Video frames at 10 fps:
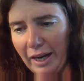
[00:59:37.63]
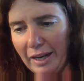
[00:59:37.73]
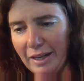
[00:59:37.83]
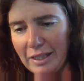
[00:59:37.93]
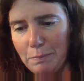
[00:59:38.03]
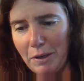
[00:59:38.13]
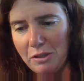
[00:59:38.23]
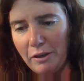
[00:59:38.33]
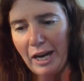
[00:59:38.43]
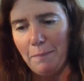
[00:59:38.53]
Anything
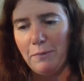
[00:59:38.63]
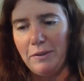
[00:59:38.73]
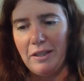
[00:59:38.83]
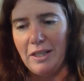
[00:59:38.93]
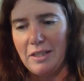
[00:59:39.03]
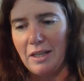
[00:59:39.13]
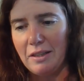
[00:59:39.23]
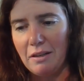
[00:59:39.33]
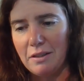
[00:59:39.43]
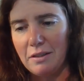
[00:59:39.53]
special happen when you hit
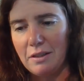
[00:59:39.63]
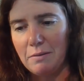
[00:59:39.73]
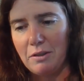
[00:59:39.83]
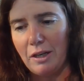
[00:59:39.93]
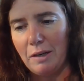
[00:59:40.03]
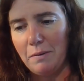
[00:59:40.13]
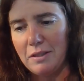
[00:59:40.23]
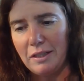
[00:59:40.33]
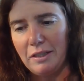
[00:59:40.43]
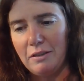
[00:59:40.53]
10,000
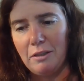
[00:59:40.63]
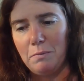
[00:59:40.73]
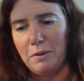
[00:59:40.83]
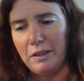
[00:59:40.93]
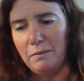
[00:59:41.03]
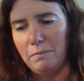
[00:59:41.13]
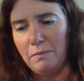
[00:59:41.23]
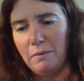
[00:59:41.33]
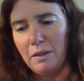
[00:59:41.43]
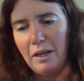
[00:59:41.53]
subscribers on YouTube,
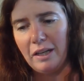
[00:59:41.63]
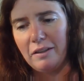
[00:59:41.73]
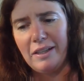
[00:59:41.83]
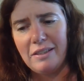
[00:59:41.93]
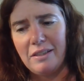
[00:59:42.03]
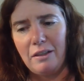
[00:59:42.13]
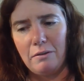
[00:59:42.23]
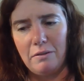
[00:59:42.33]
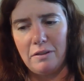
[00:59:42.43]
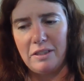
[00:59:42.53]
William? I thought he said
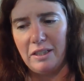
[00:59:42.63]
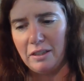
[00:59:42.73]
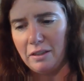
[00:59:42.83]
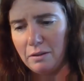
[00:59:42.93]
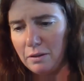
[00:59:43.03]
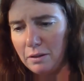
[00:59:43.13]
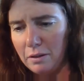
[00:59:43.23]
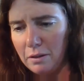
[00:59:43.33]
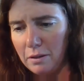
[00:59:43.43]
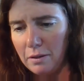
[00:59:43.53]
there did. Yeah, there is
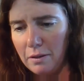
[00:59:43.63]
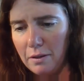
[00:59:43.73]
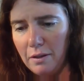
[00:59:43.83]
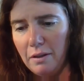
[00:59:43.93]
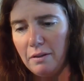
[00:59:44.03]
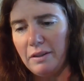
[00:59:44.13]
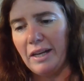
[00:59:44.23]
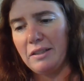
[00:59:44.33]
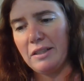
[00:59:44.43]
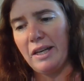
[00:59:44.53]
a few things.
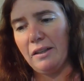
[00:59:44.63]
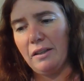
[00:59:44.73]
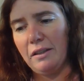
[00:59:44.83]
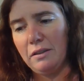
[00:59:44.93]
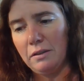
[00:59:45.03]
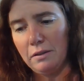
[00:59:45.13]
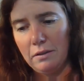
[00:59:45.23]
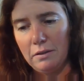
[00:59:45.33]
Thanks, Karen.